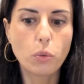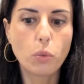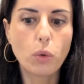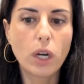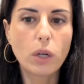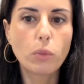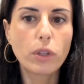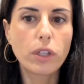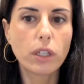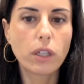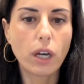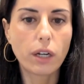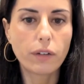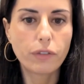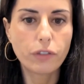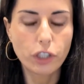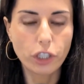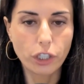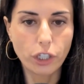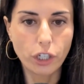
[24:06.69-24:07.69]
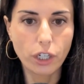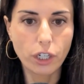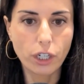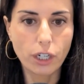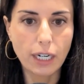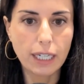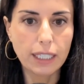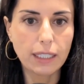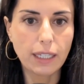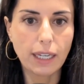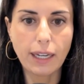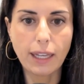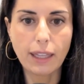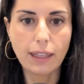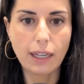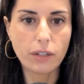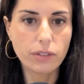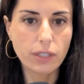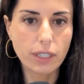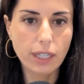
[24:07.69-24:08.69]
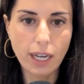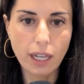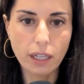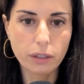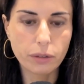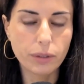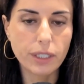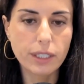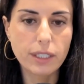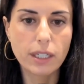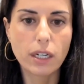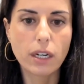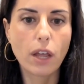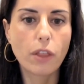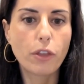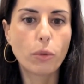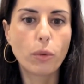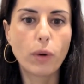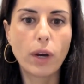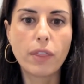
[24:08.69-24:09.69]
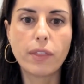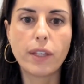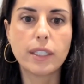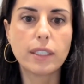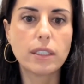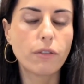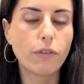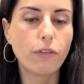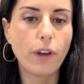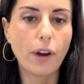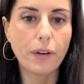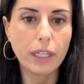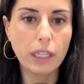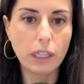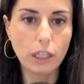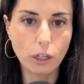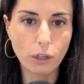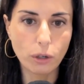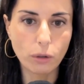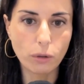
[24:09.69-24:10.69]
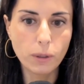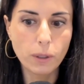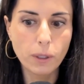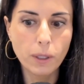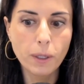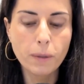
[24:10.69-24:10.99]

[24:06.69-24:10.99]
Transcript: one with a lot of sugar and like 1,000 calories, and another one that's very low.